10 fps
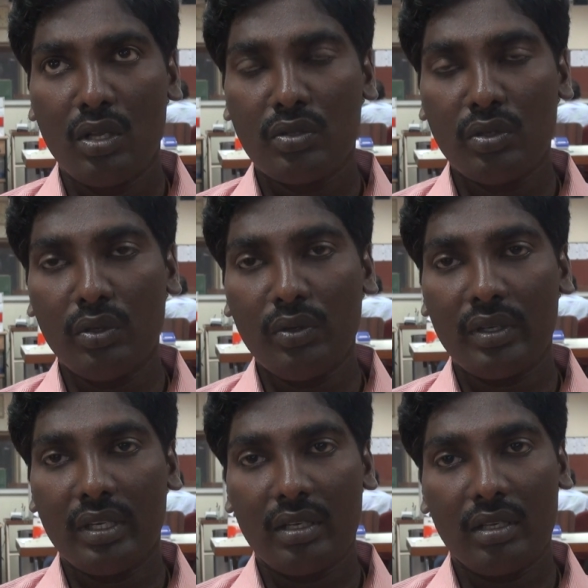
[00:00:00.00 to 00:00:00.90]
So
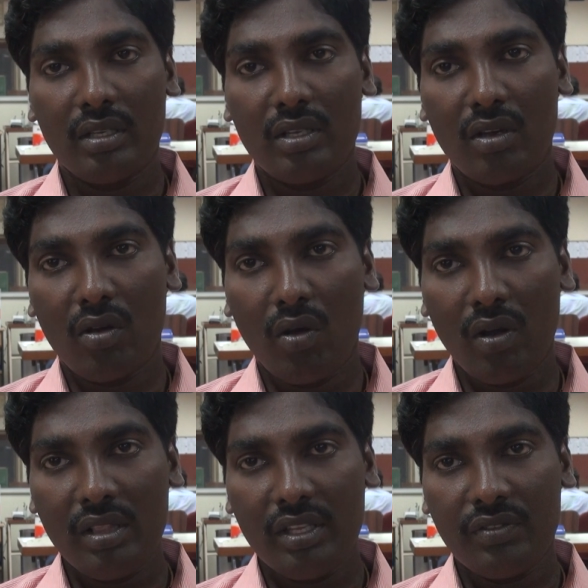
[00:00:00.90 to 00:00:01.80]

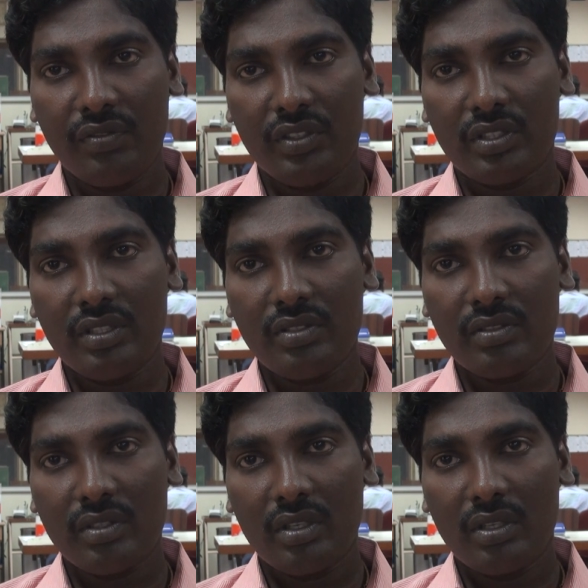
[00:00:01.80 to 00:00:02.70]
all these
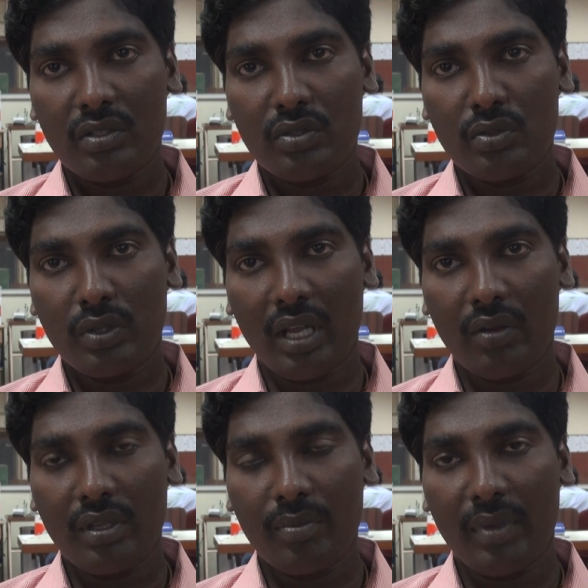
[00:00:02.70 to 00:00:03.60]
features should
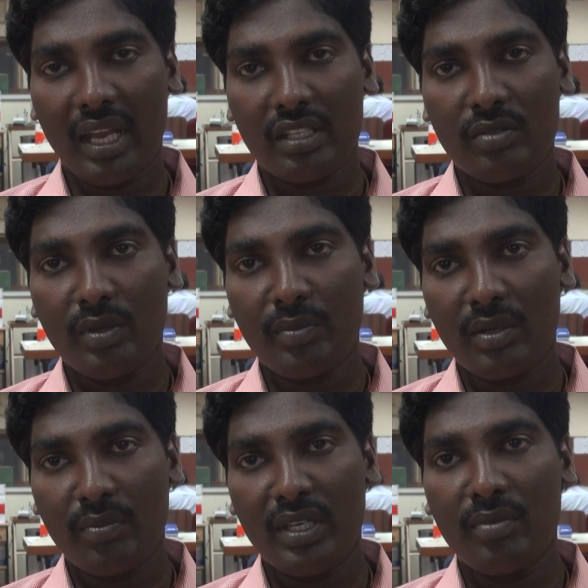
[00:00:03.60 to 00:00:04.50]
have the maximum
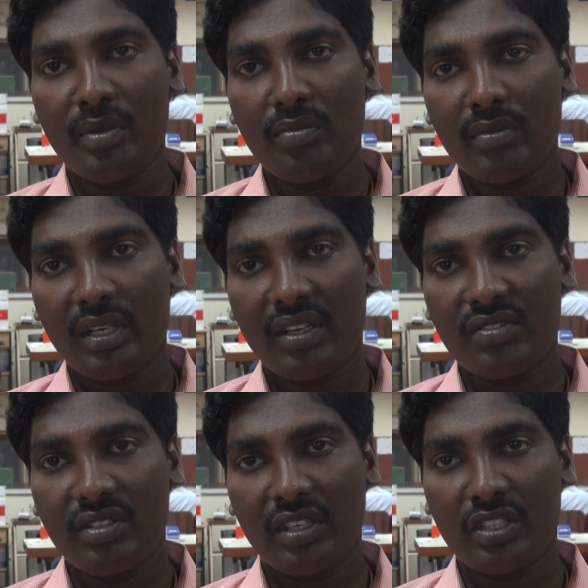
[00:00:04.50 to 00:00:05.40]
and minimum
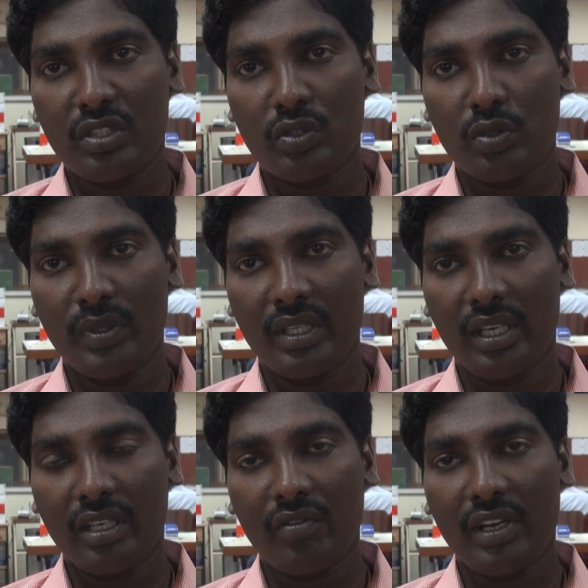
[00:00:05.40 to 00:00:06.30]
consideration should be
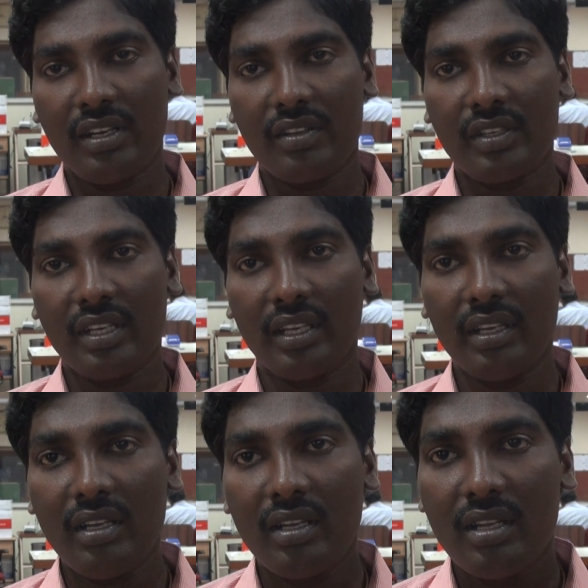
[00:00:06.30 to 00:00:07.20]
taken while designing
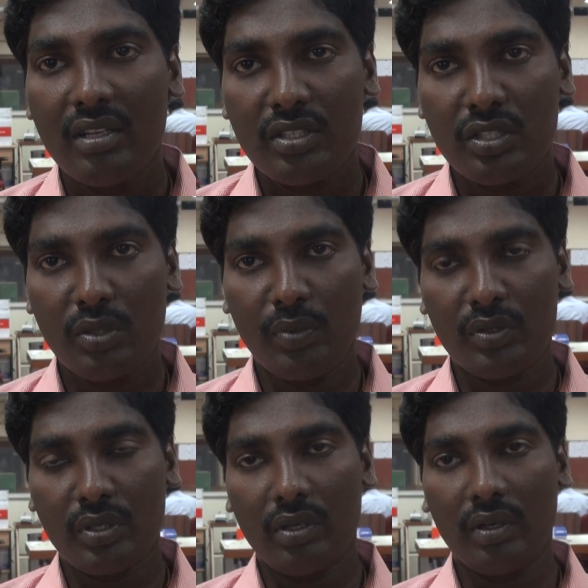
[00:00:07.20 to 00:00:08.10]
a CPU
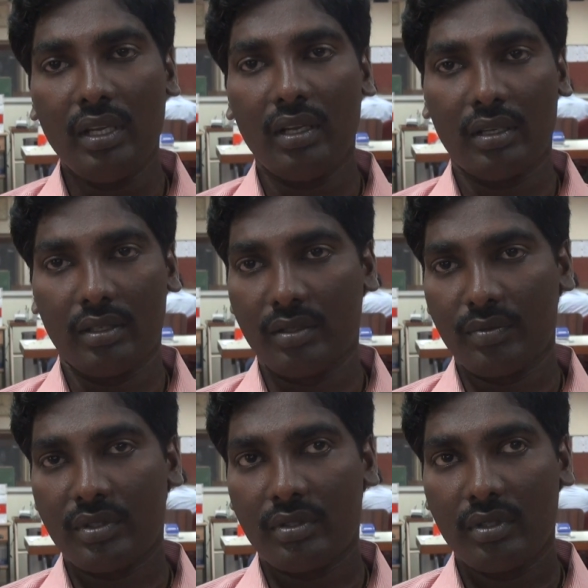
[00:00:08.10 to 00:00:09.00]
scheduling
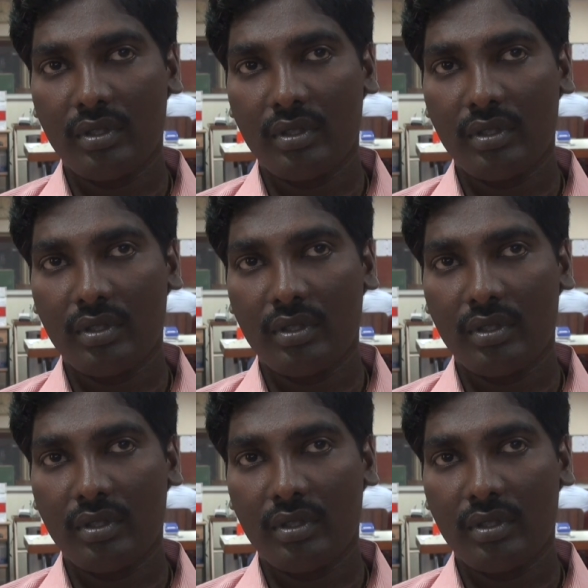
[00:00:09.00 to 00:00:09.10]
algorithms.